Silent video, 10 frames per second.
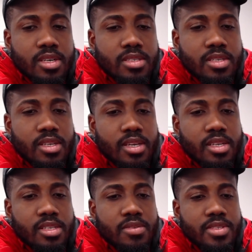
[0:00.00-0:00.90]
say at the
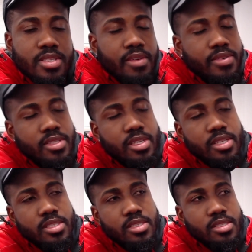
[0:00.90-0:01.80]
age of 17,